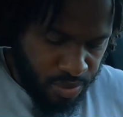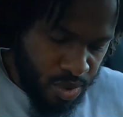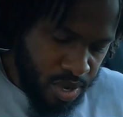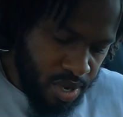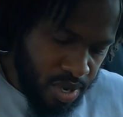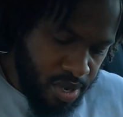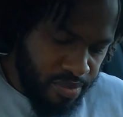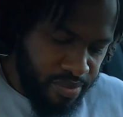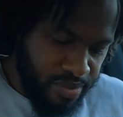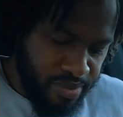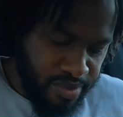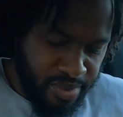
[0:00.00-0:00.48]

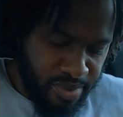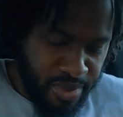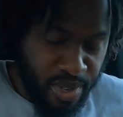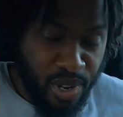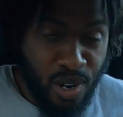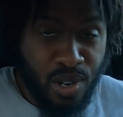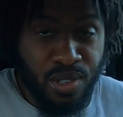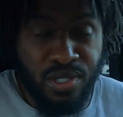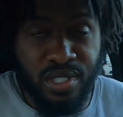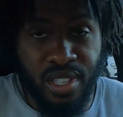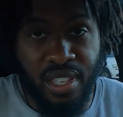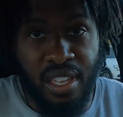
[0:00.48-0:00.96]
well,
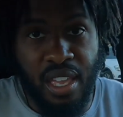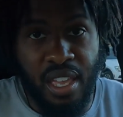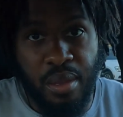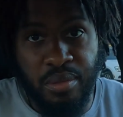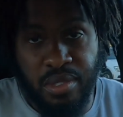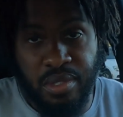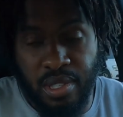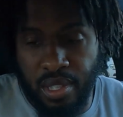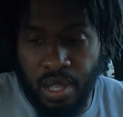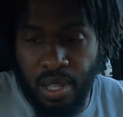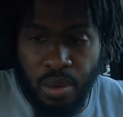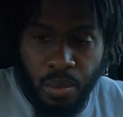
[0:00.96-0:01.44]
here's the
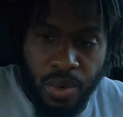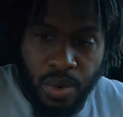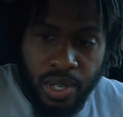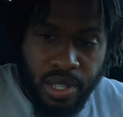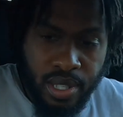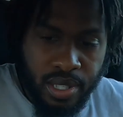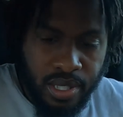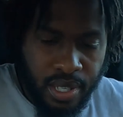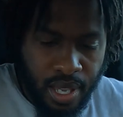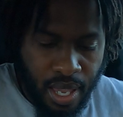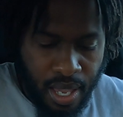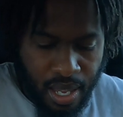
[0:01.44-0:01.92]
games that they
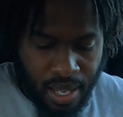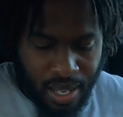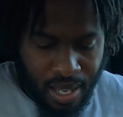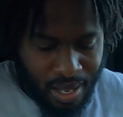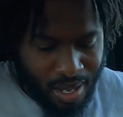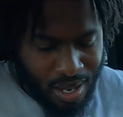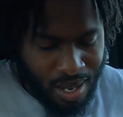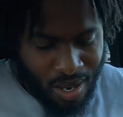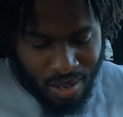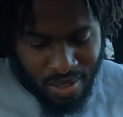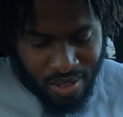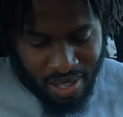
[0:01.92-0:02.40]
wouldn't take.
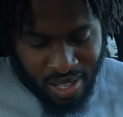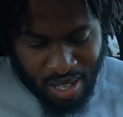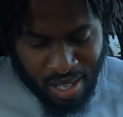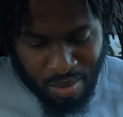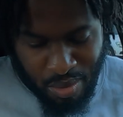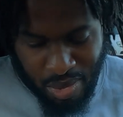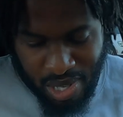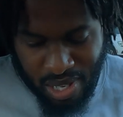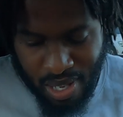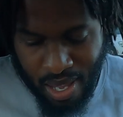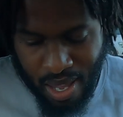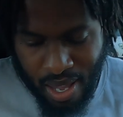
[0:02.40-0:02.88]
All the
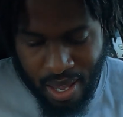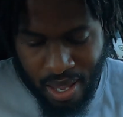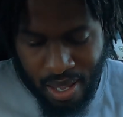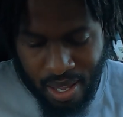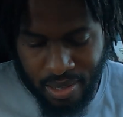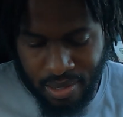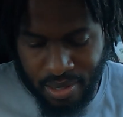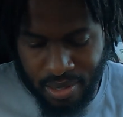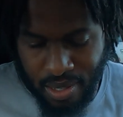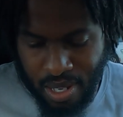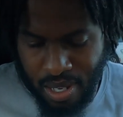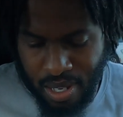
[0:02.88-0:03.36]

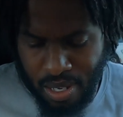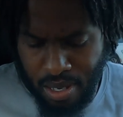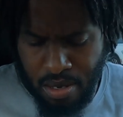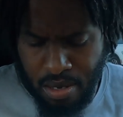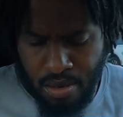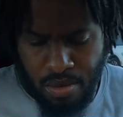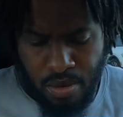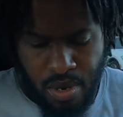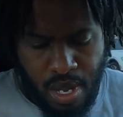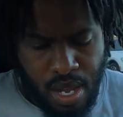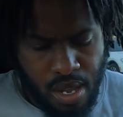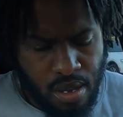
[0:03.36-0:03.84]
NBAs. Oh
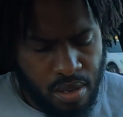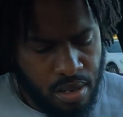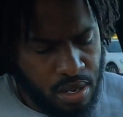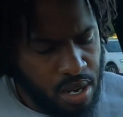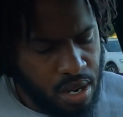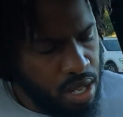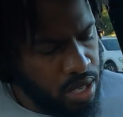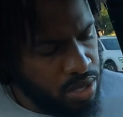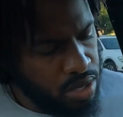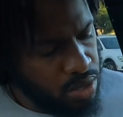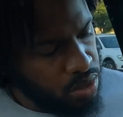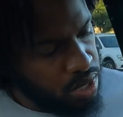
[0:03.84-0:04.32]
wow,
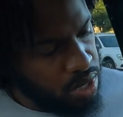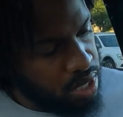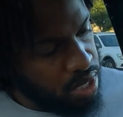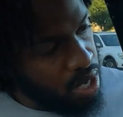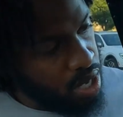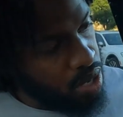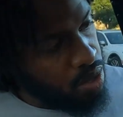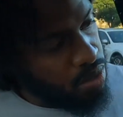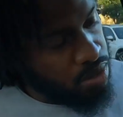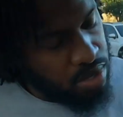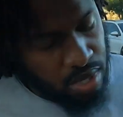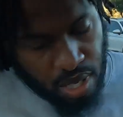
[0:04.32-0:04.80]
Call of Duty
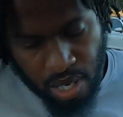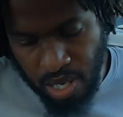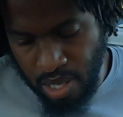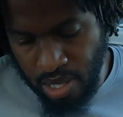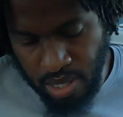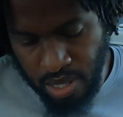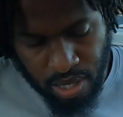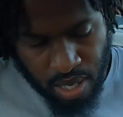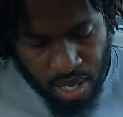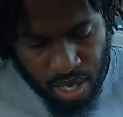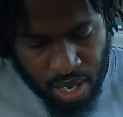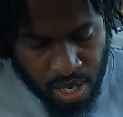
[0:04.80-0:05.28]
Ghost they
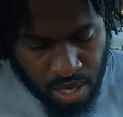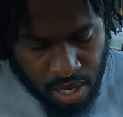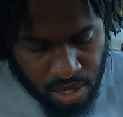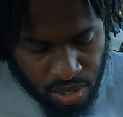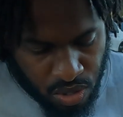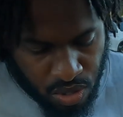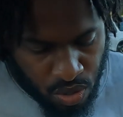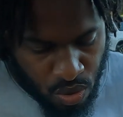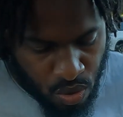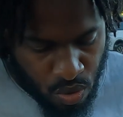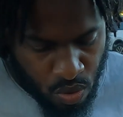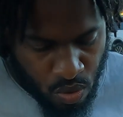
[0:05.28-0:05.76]
didn't take.
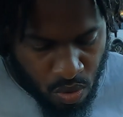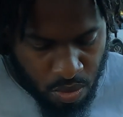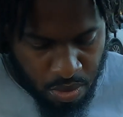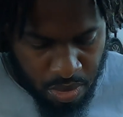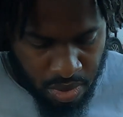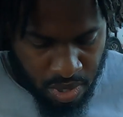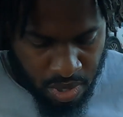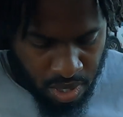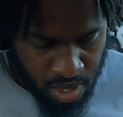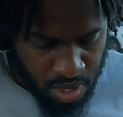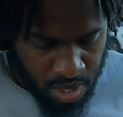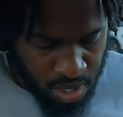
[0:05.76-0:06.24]
Doom.
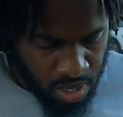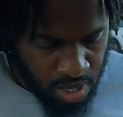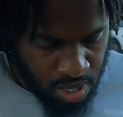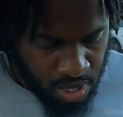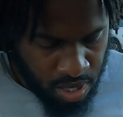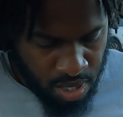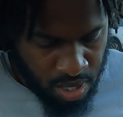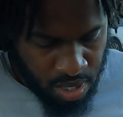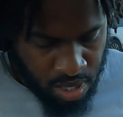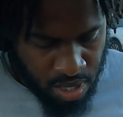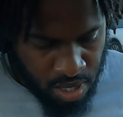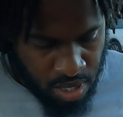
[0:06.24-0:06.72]

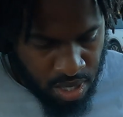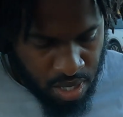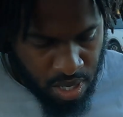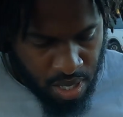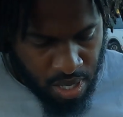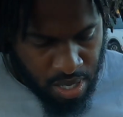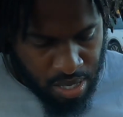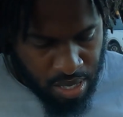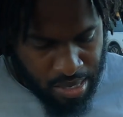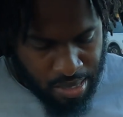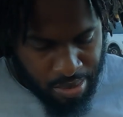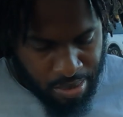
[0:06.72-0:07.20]

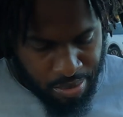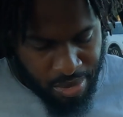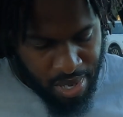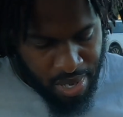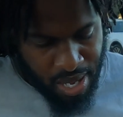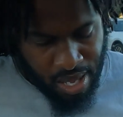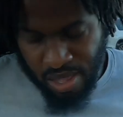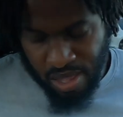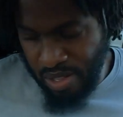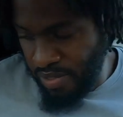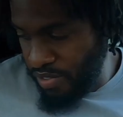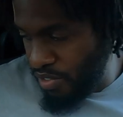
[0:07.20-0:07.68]

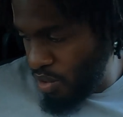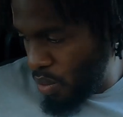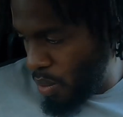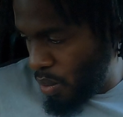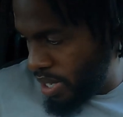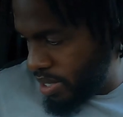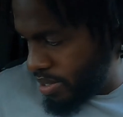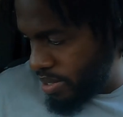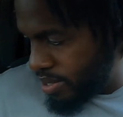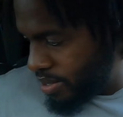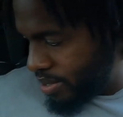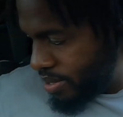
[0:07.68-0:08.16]
And The
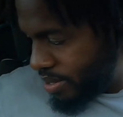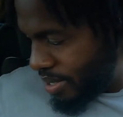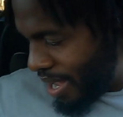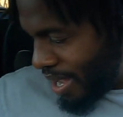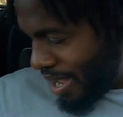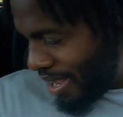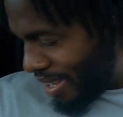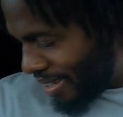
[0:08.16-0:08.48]
Voice, I